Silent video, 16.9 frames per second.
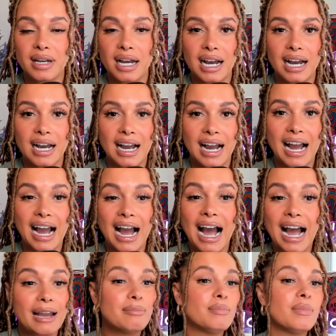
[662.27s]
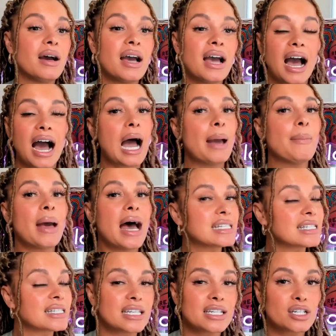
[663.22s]
I'm
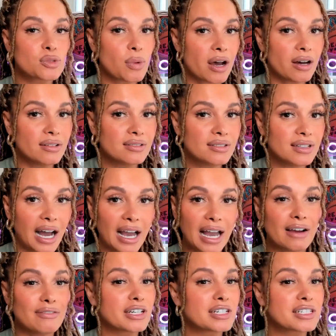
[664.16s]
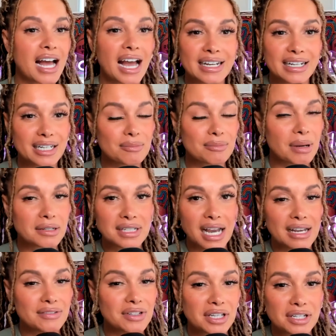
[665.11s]
hesitant as well. I have anxiety about
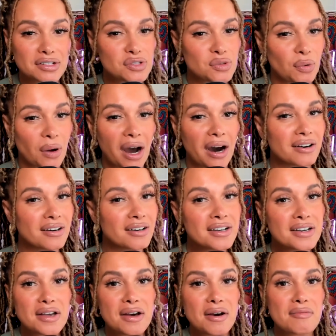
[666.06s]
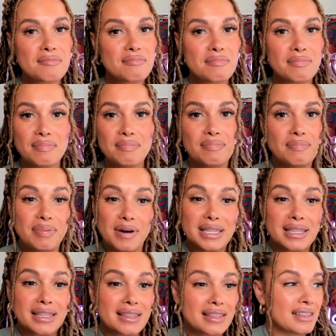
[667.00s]
diving in as well,
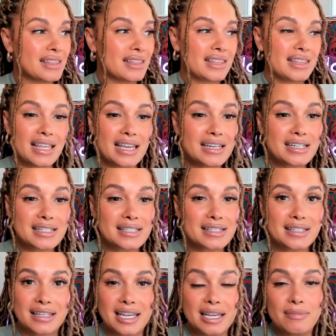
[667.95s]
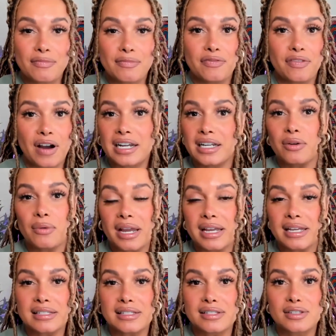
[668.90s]
but they just keep finding
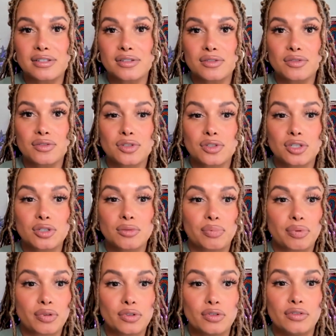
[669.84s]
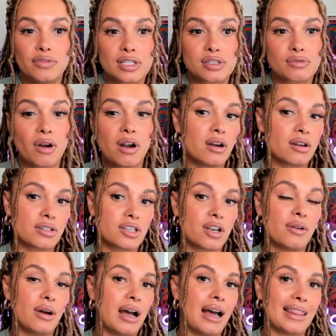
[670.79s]
ways to prove us wrong.
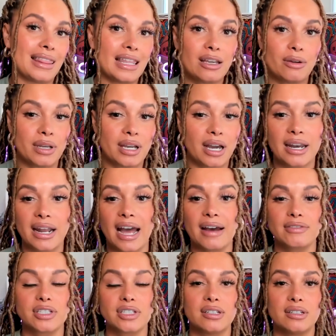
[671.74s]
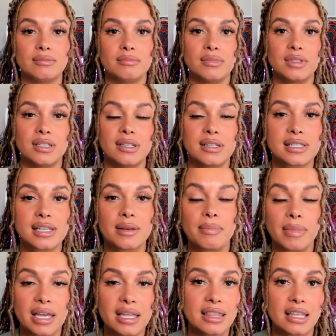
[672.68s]
So I think we kind of have to
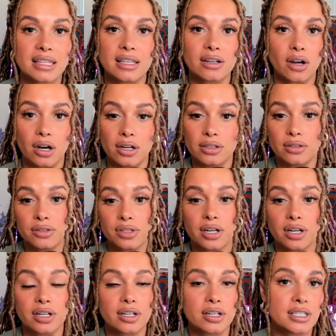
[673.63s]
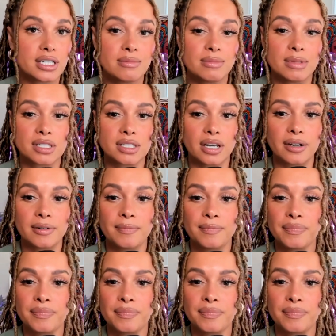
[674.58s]
submit that the Cardinals are a good team this year.